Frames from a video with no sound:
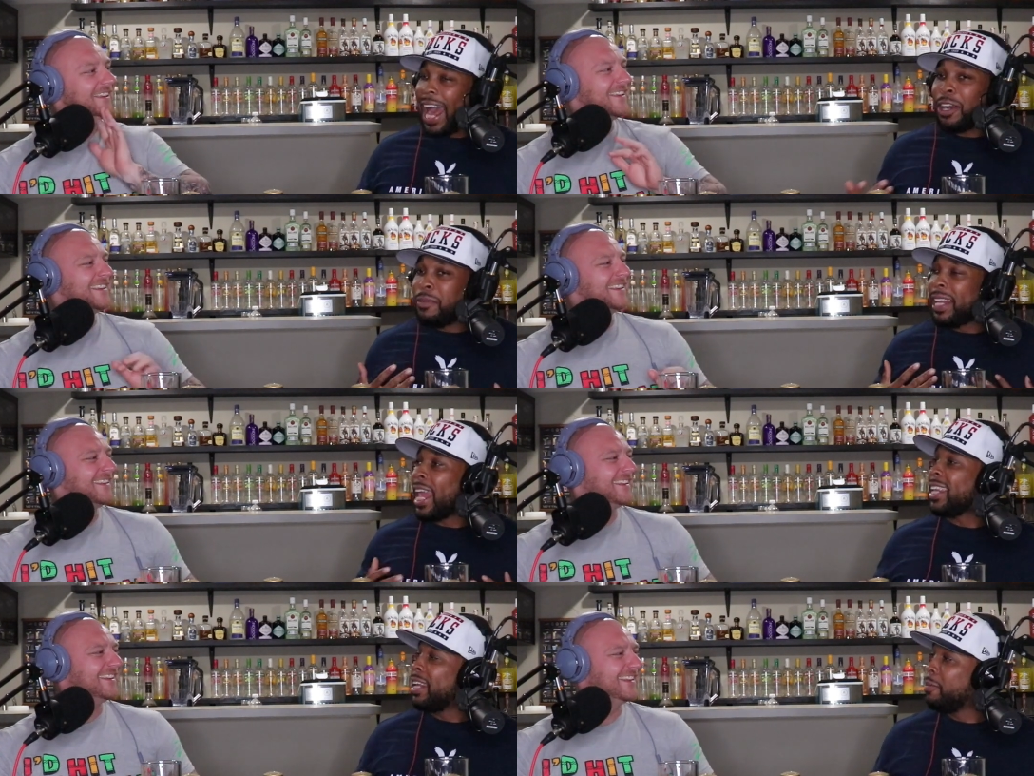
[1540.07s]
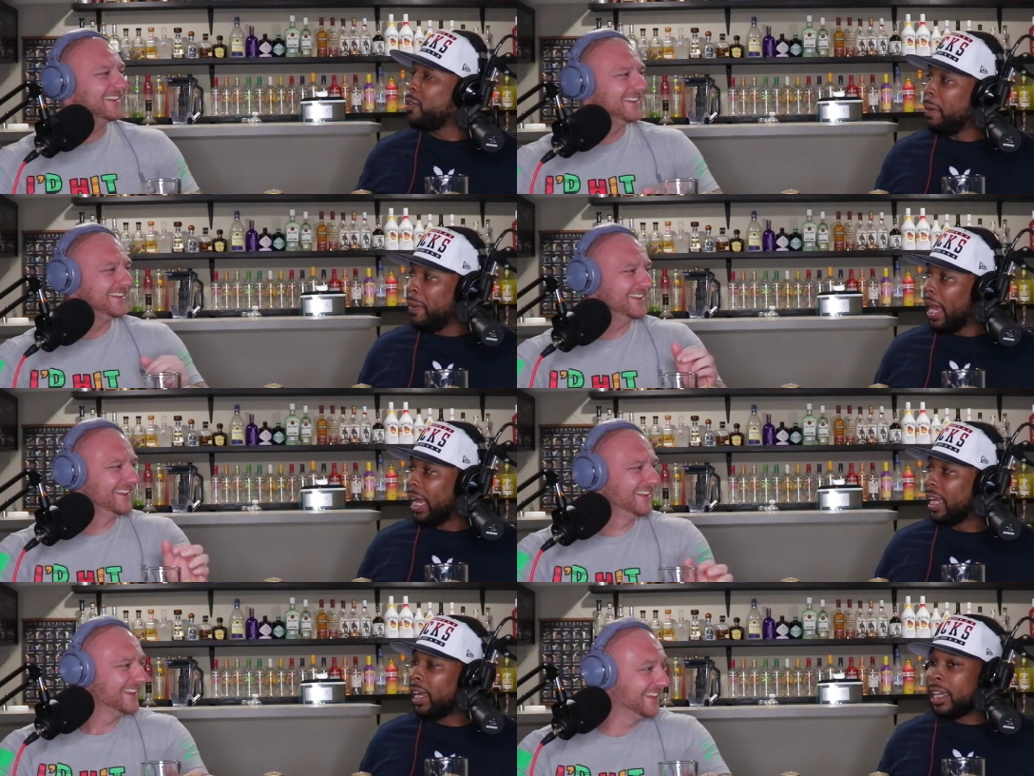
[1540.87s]
Speaker 1: I don't like
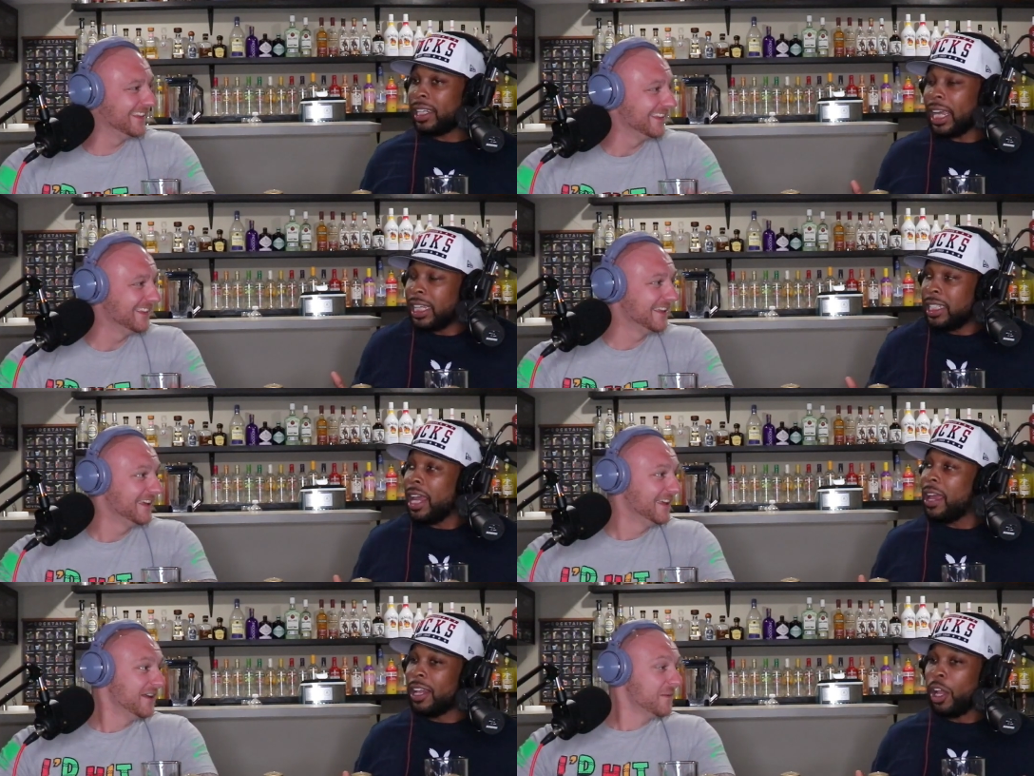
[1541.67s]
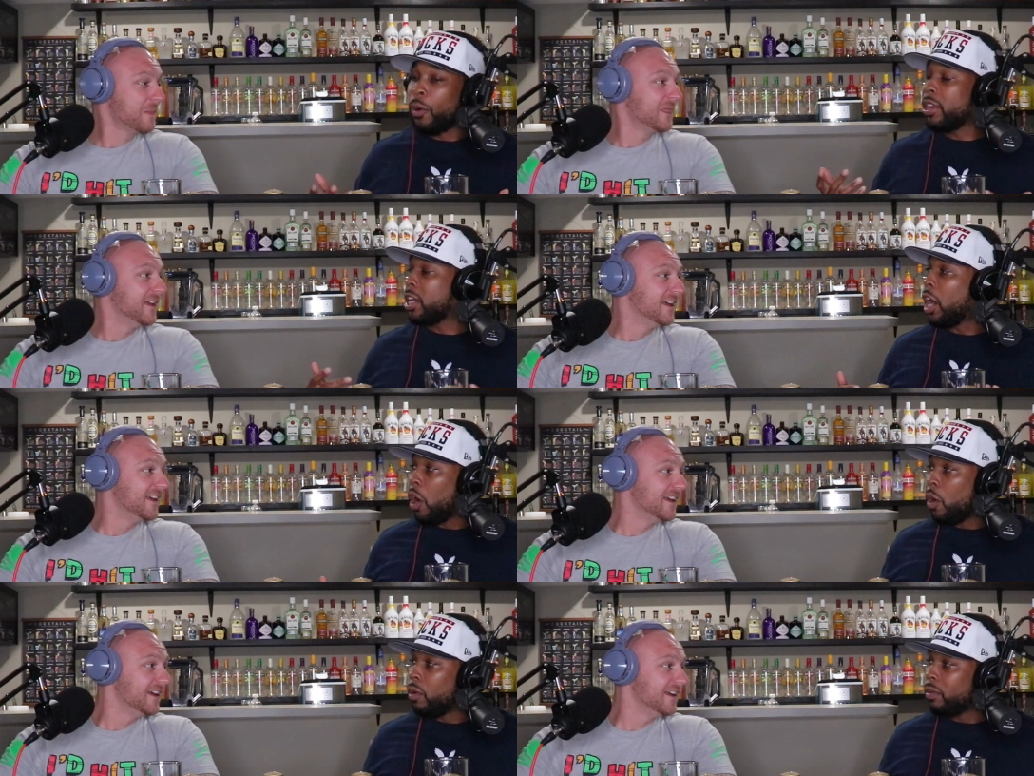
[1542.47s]
WNBA. Like I said, lower the
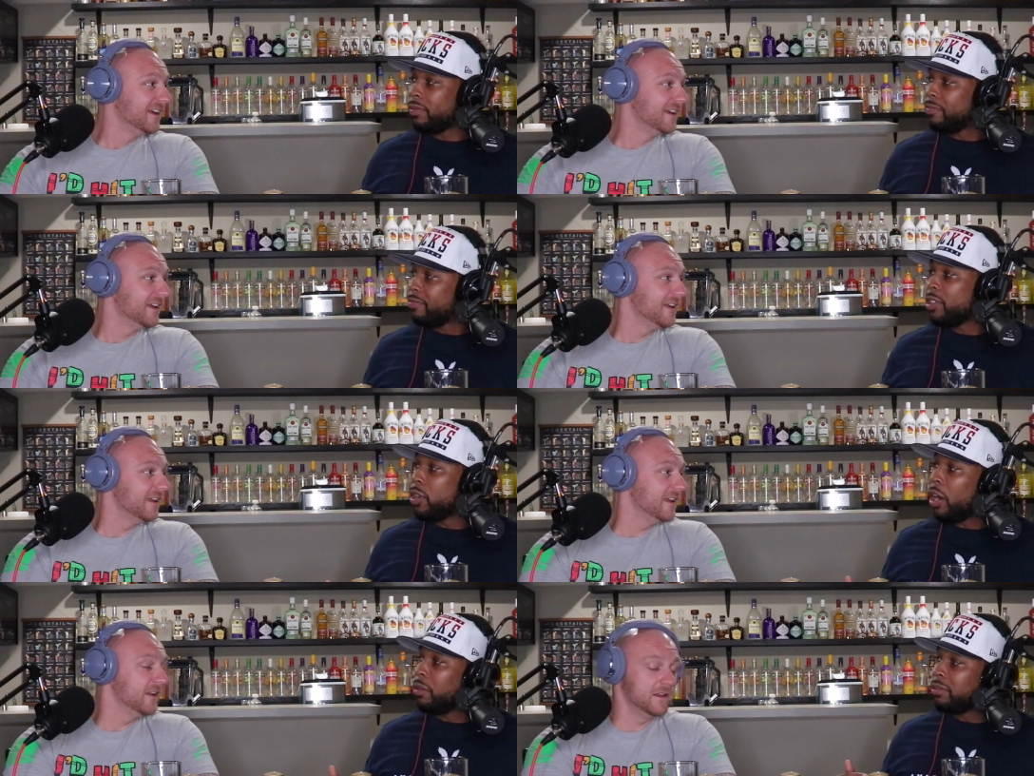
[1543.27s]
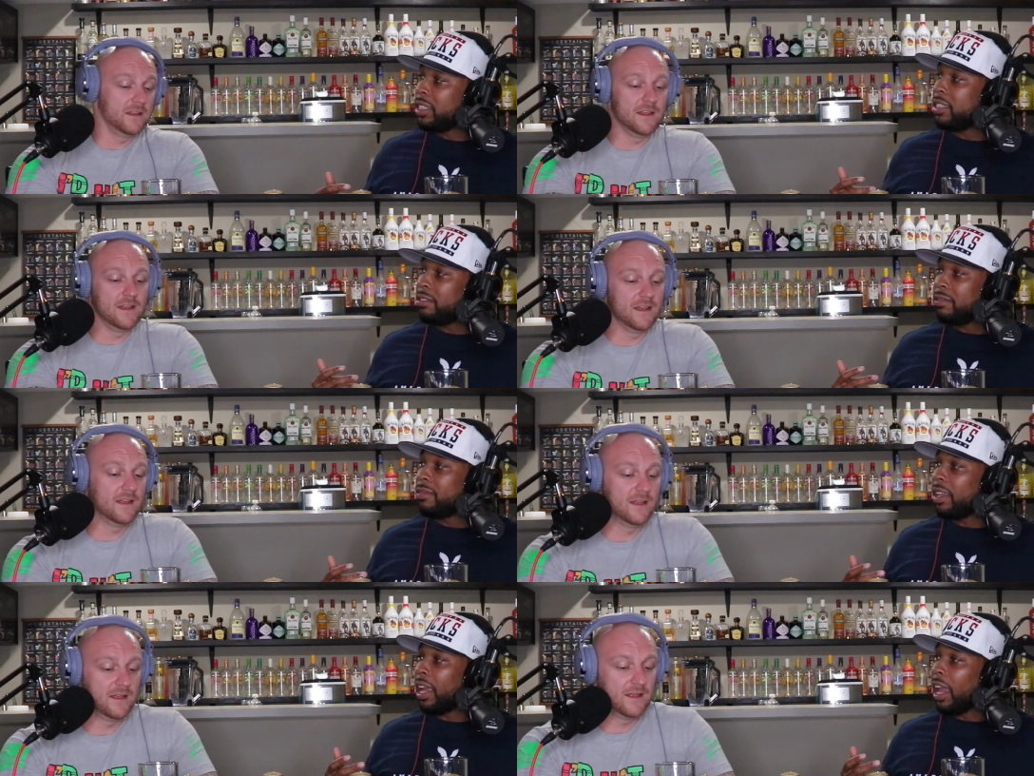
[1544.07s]
goal, you know, to
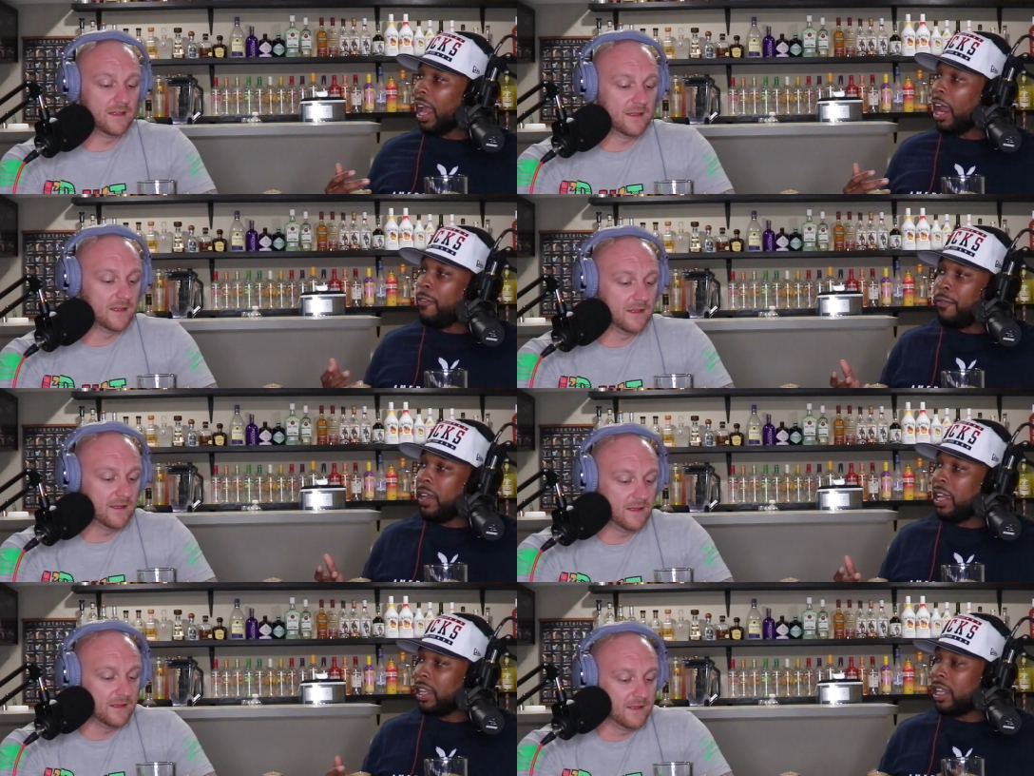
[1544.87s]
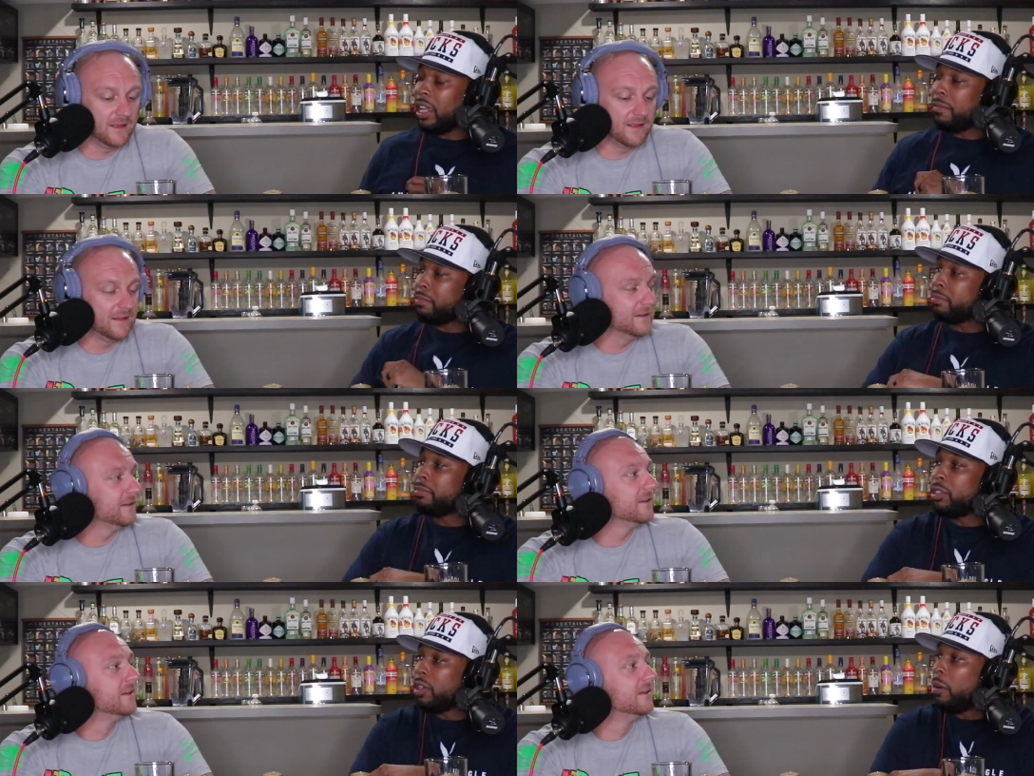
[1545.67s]
eight feet, and then
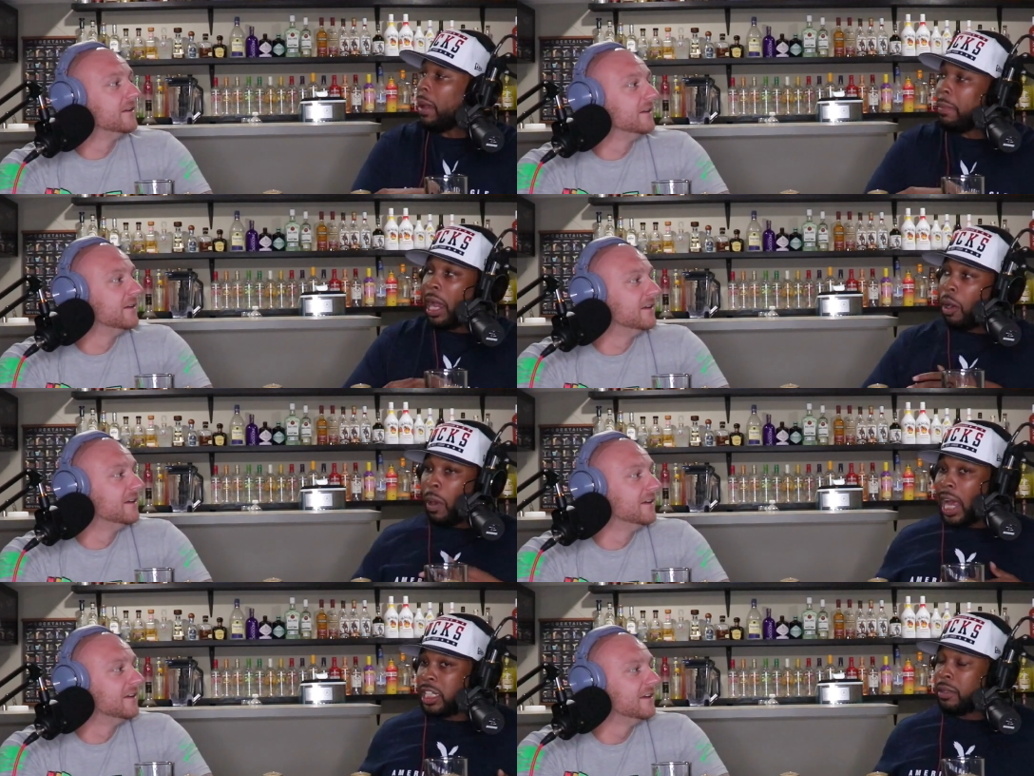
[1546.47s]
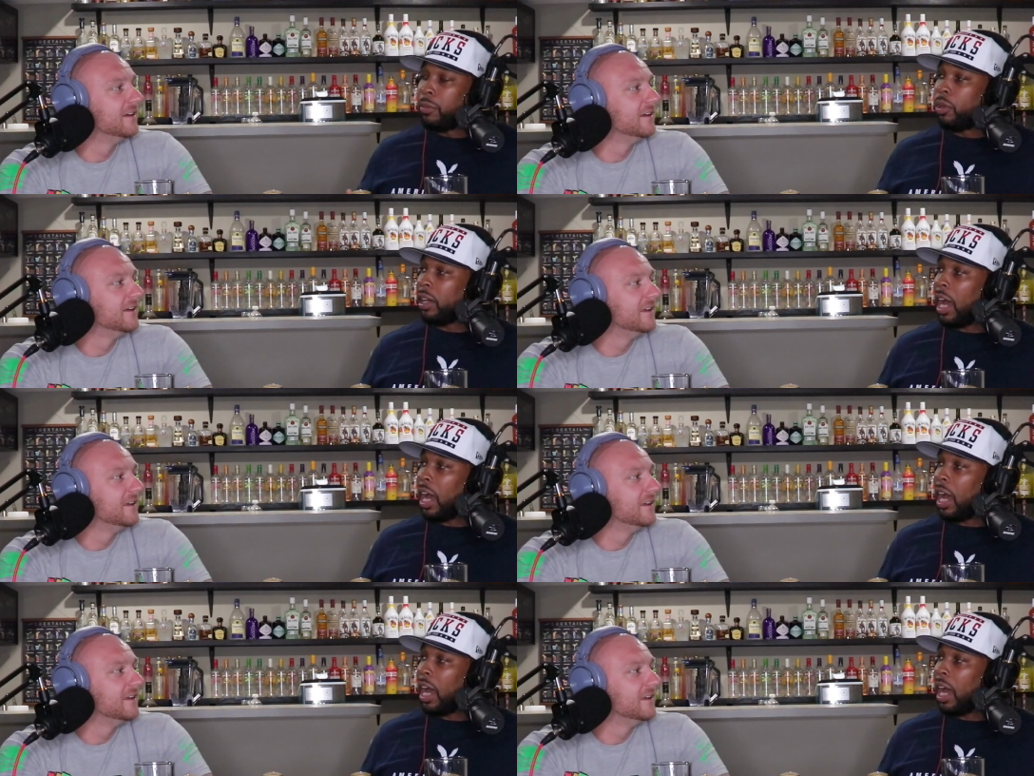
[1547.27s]
you know maybe I'll watch it more.